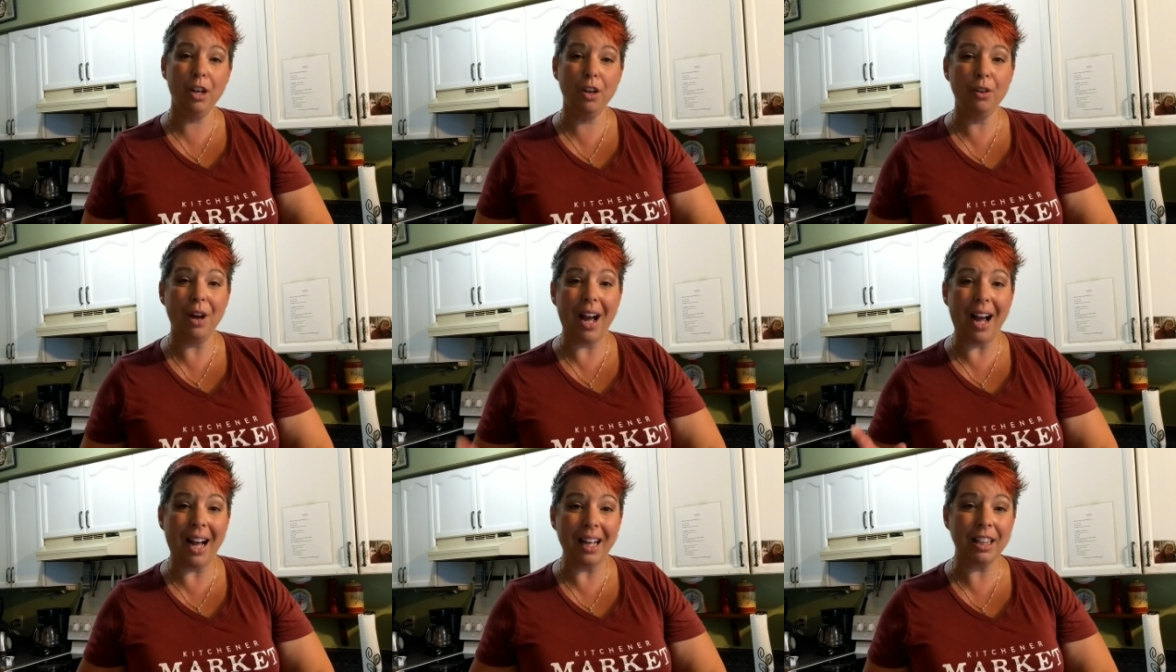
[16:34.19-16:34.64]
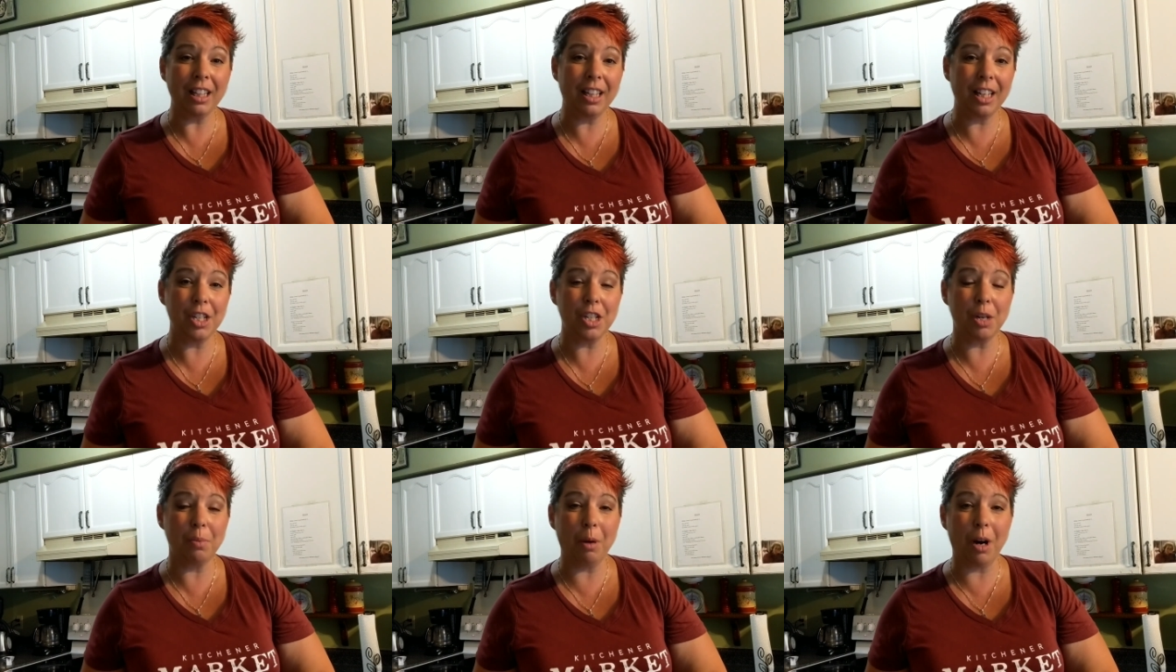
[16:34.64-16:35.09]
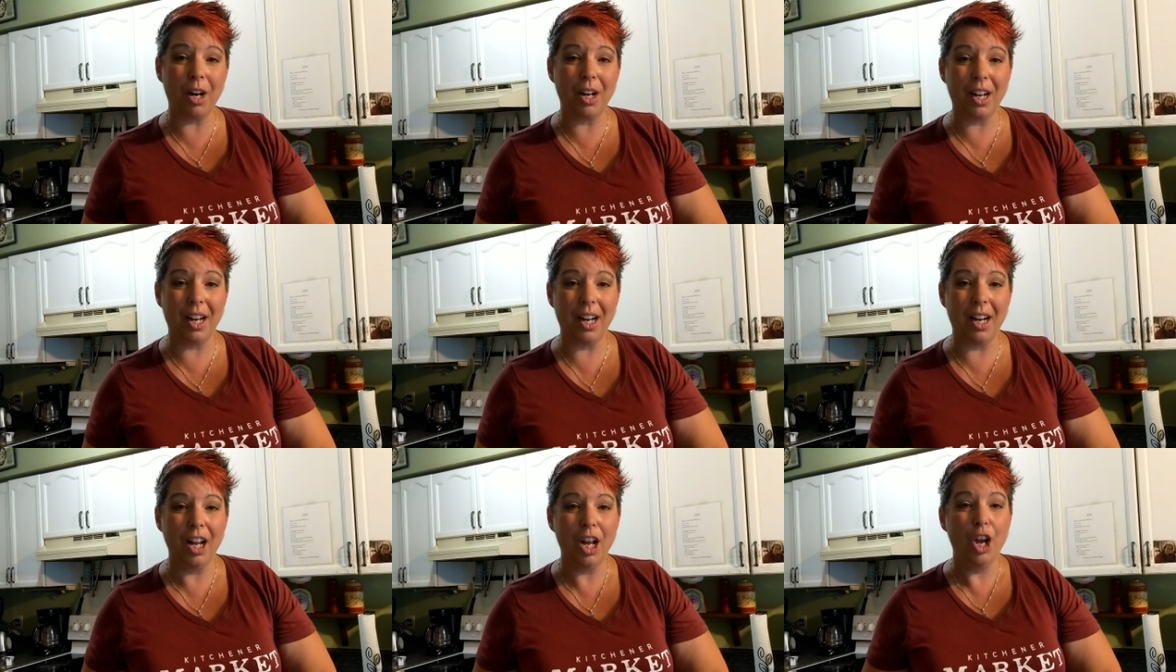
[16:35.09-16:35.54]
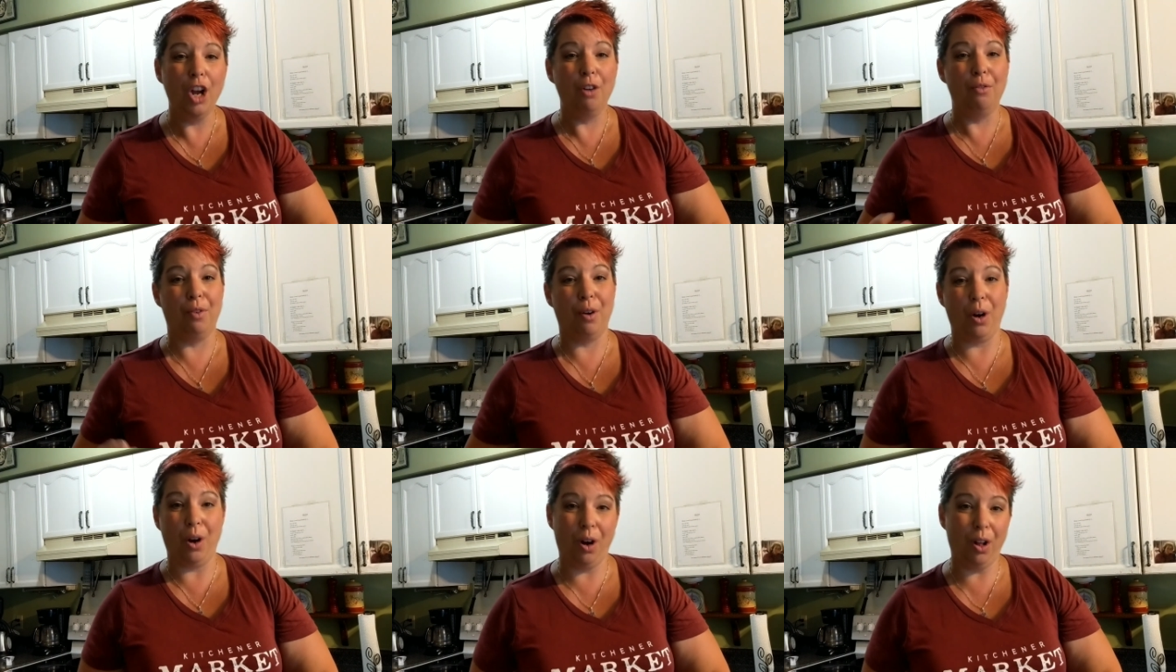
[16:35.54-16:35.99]
at the Kitchener Market
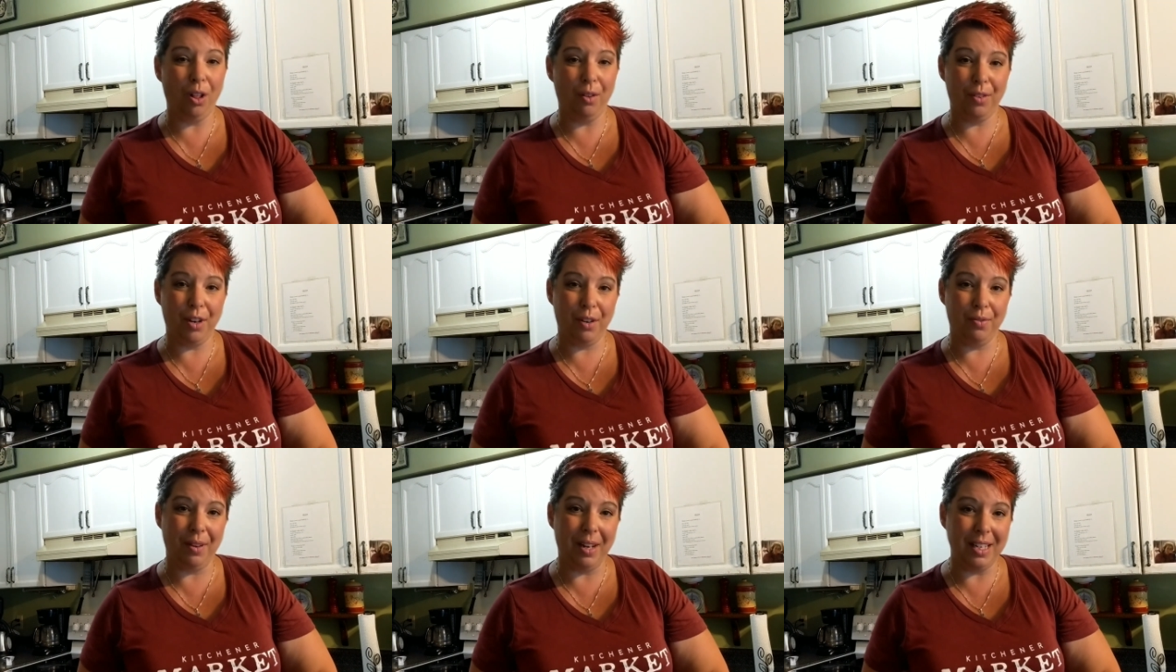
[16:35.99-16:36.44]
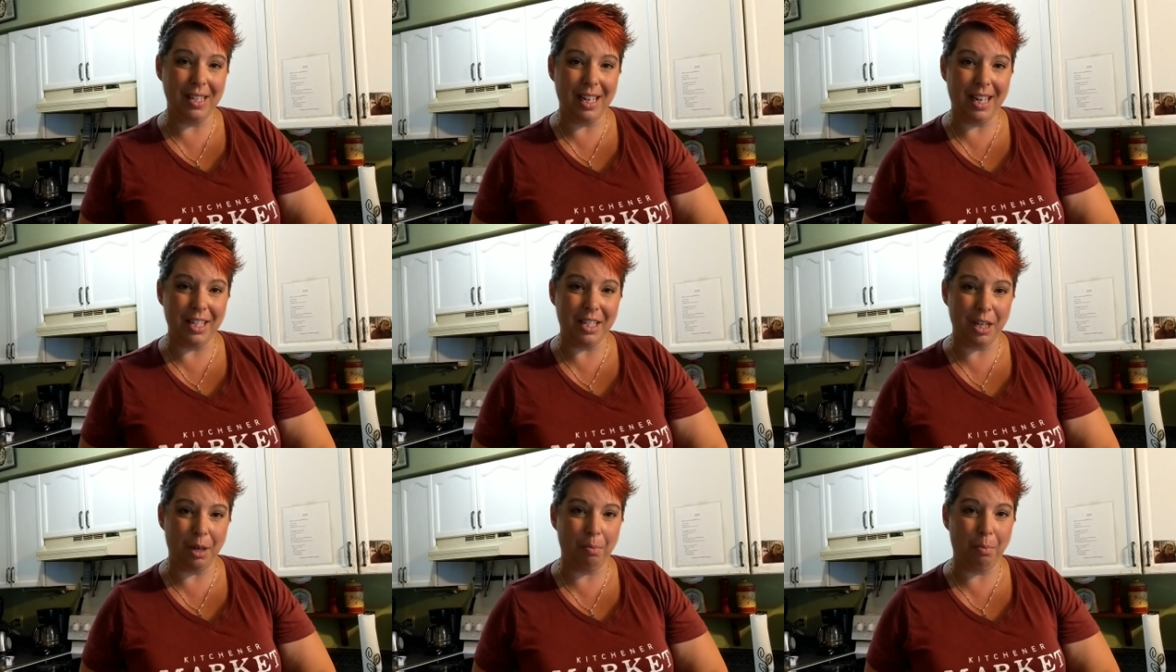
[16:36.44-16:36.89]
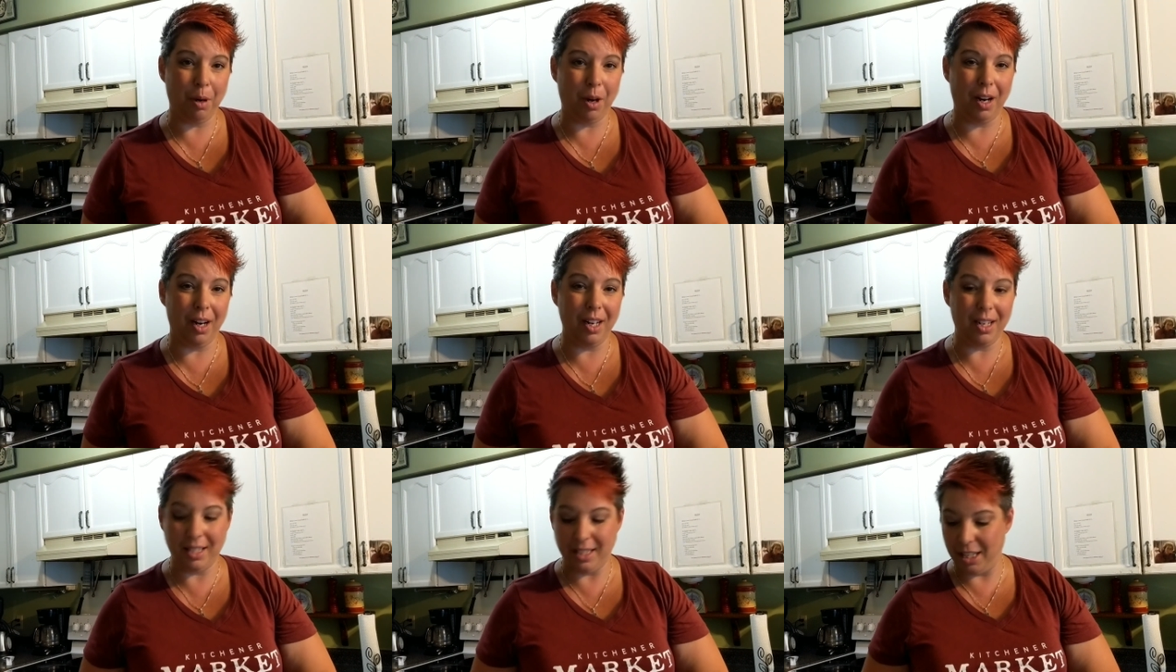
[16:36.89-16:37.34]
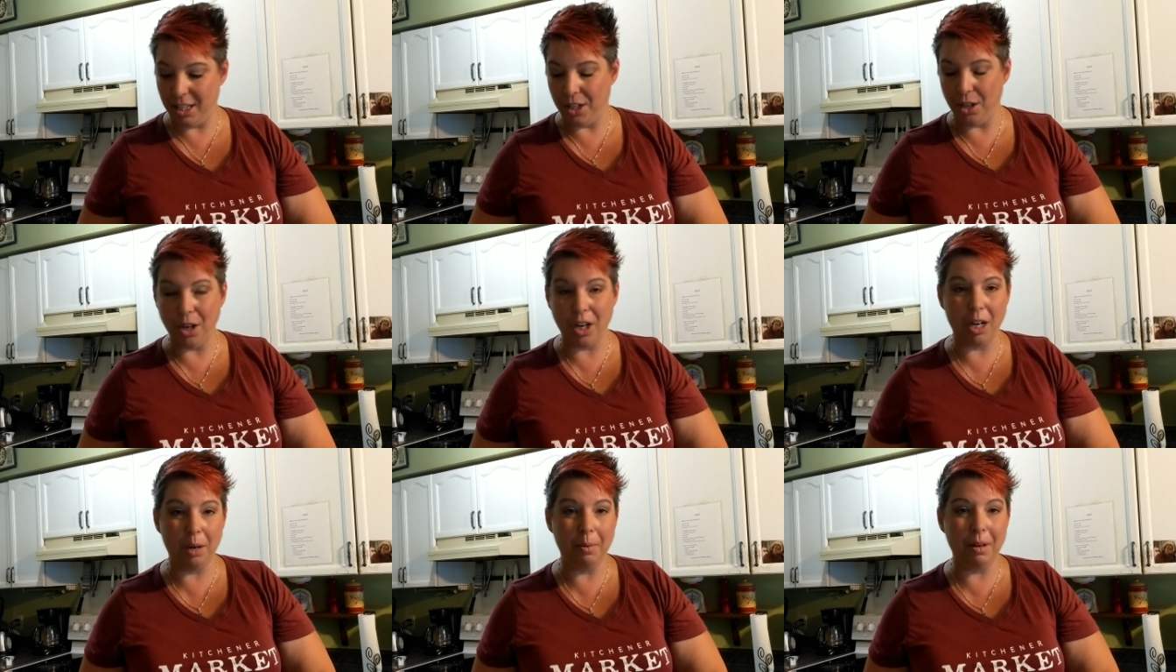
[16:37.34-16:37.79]
for all of your fantastic products that
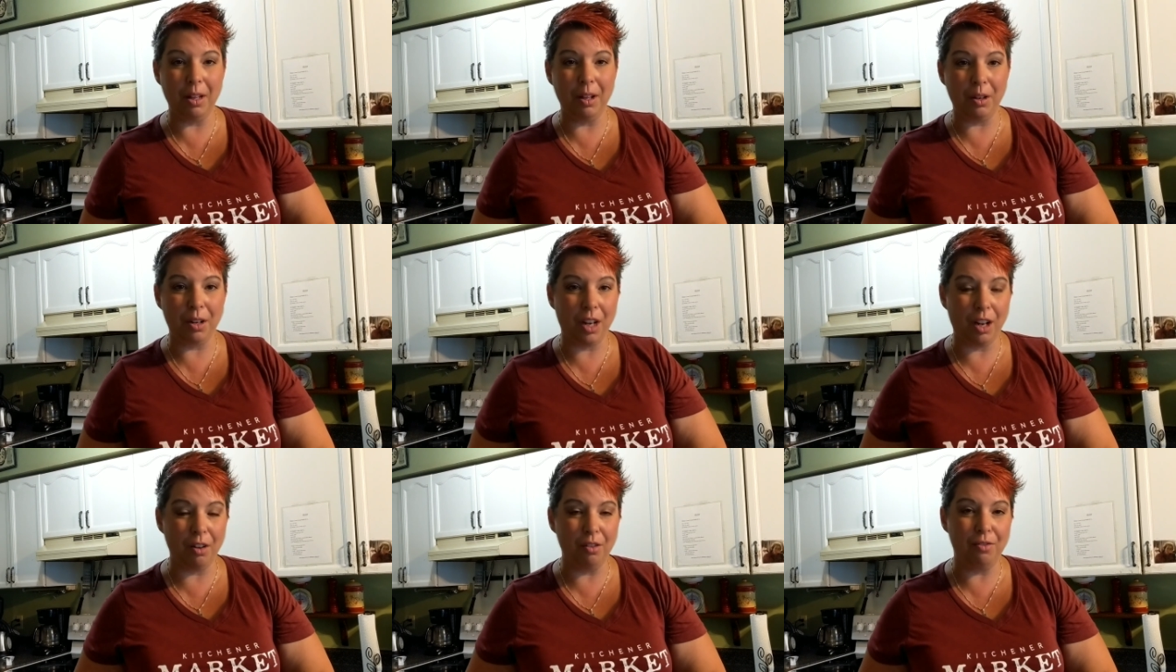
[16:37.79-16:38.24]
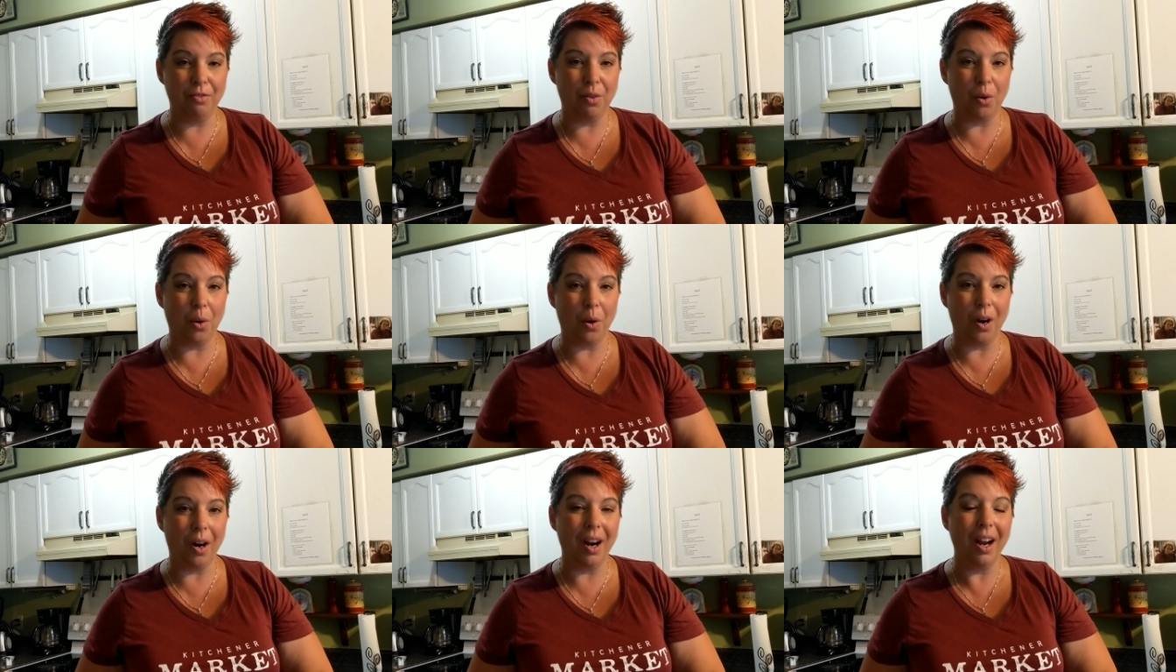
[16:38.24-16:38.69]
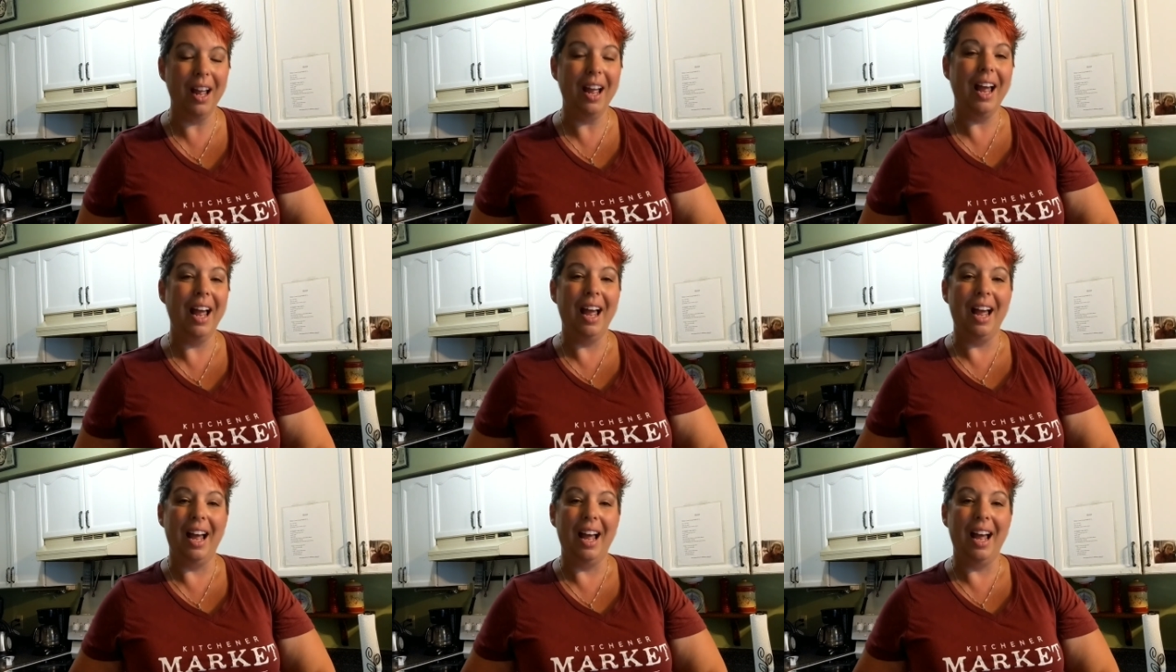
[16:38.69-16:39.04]
you're going to be looking for.